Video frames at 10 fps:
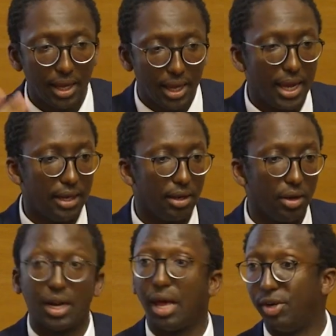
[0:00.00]

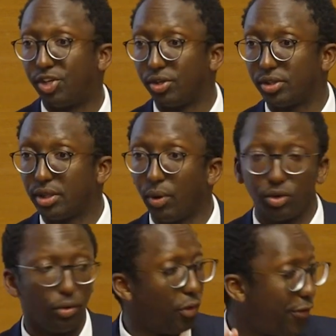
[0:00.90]
and climate change. That were
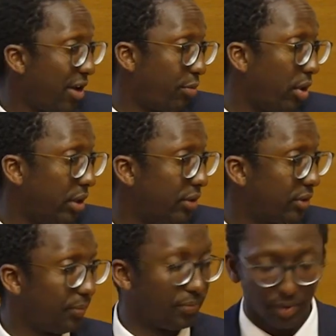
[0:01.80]
the 5
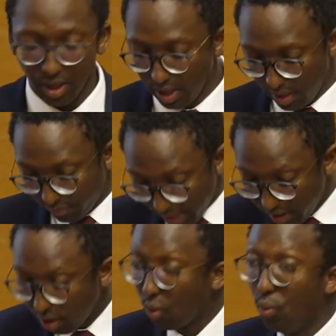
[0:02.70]
priorities.
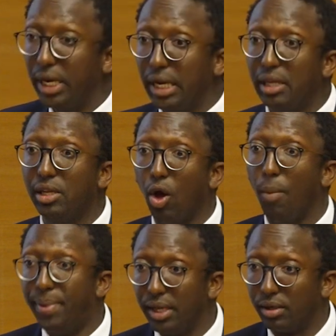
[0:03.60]
Then we needed a
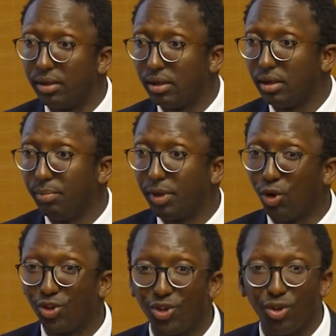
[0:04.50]
bill,
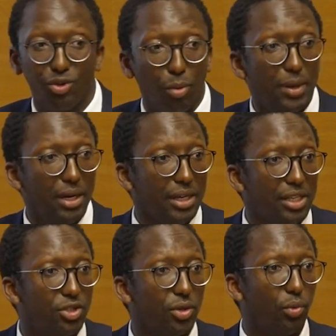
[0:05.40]
because the bill
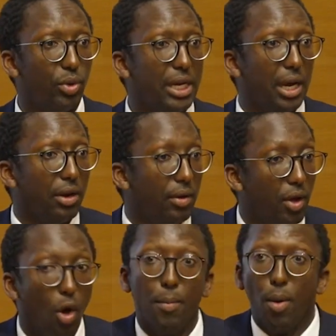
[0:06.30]
is really
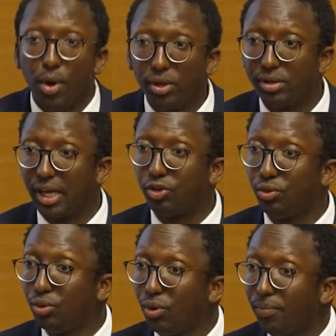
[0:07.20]
a moment that
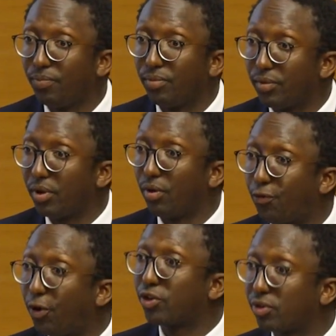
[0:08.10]
you
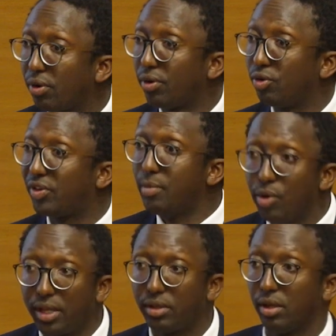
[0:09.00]
foster, you
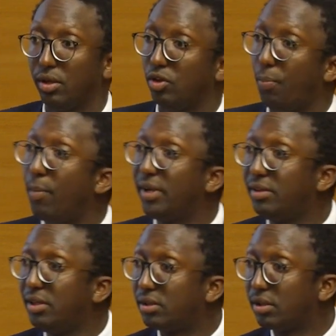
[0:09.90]
stimulate the
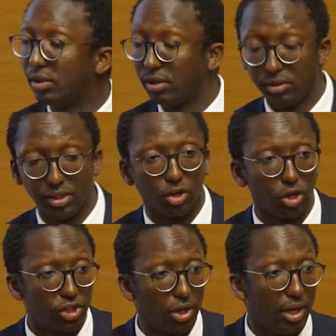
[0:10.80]
public
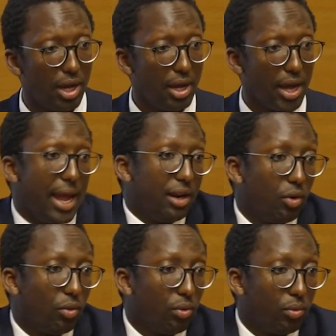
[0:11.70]
discussion, and
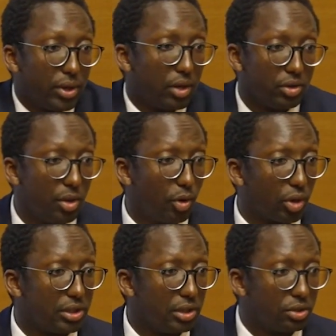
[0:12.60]
we're a
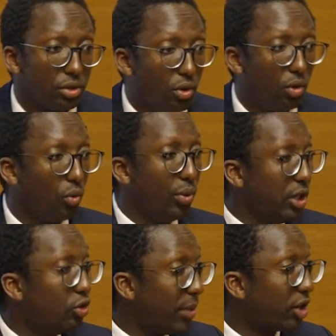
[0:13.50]
democracy. So we
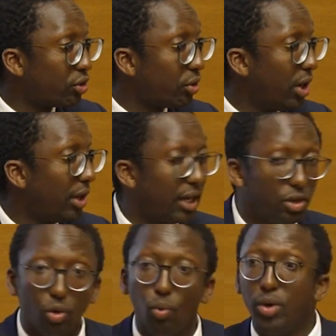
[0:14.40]
need to make sure that
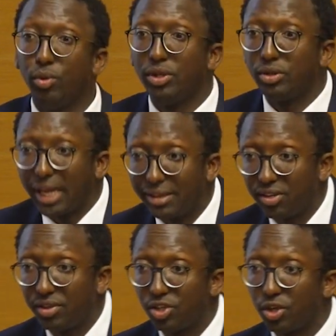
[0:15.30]
when we take
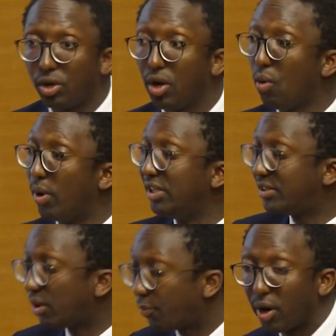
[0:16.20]
decision, when we
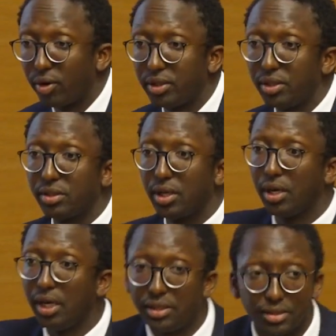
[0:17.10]
set up priorities,
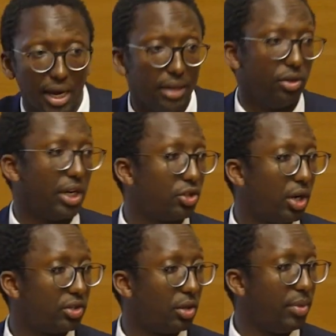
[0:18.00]
it's at the
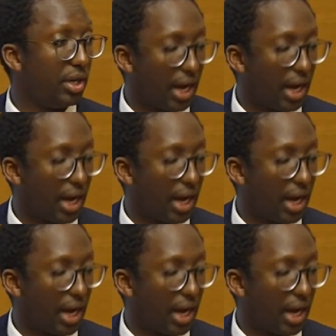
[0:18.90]
National Assembly,